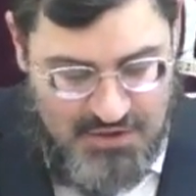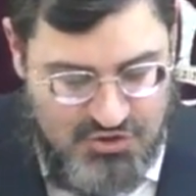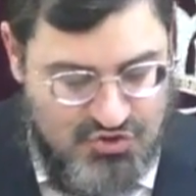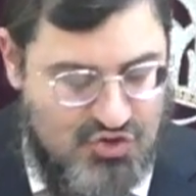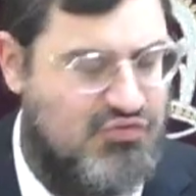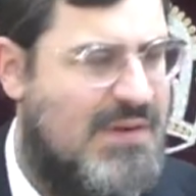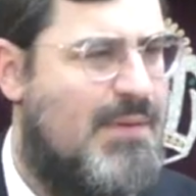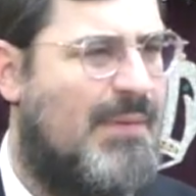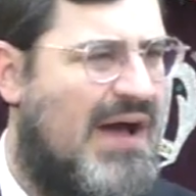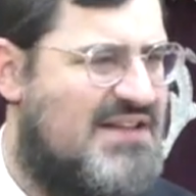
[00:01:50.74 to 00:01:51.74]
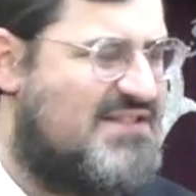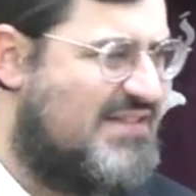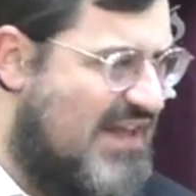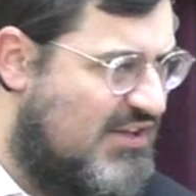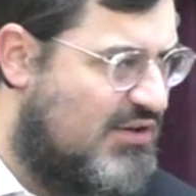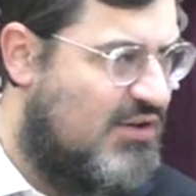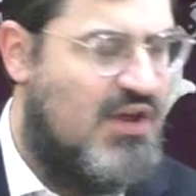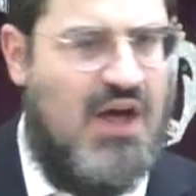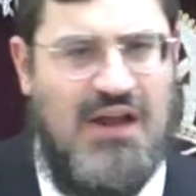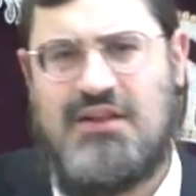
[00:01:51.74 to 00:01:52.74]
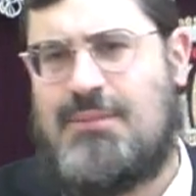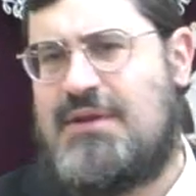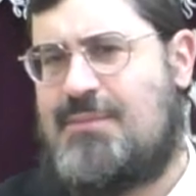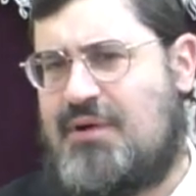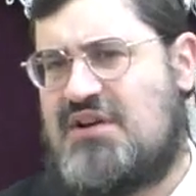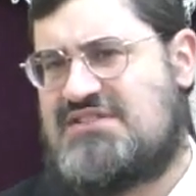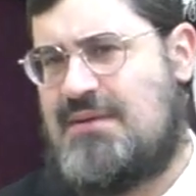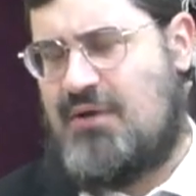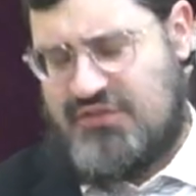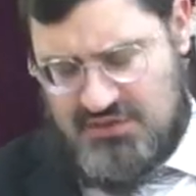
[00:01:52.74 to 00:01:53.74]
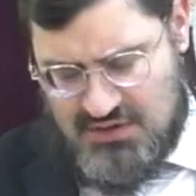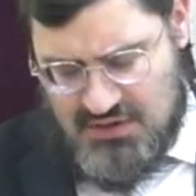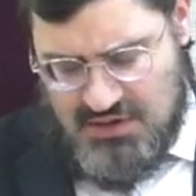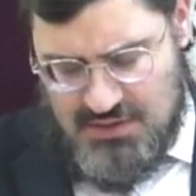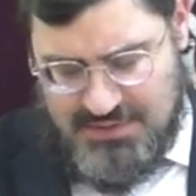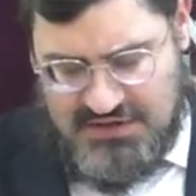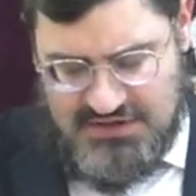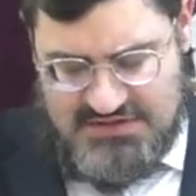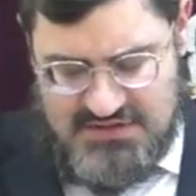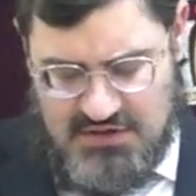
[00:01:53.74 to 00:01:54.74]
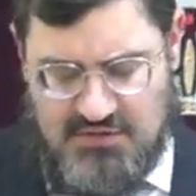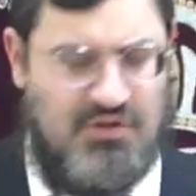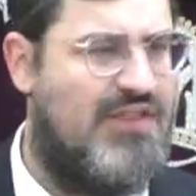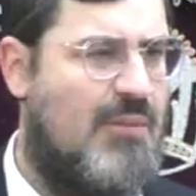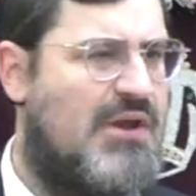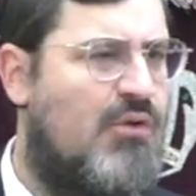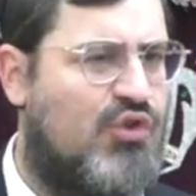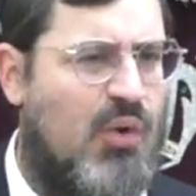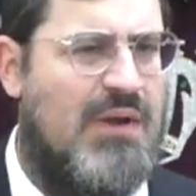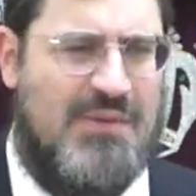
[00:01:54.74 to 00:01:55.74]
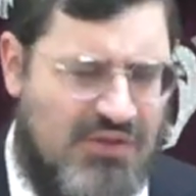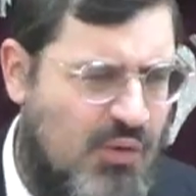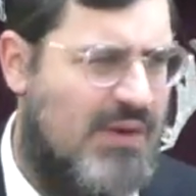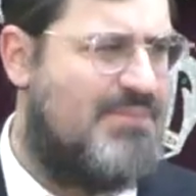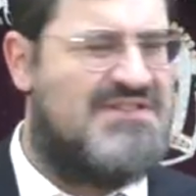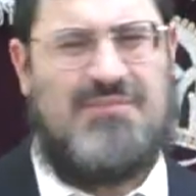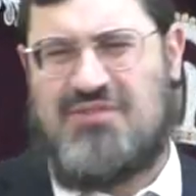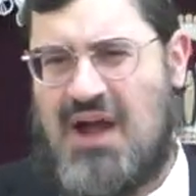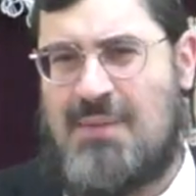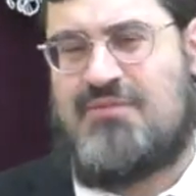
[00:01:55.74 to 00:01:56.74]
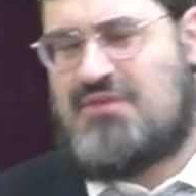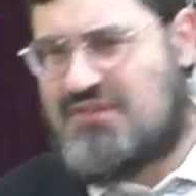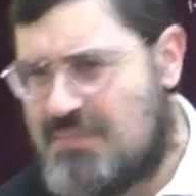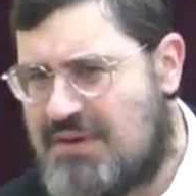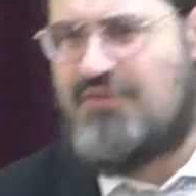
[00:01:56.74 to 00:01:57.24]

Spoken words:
just to try to be machazik the inyan, a little bit of Birchas HaMazon, because not that we don't do it, we do it, but sometimes it's a bit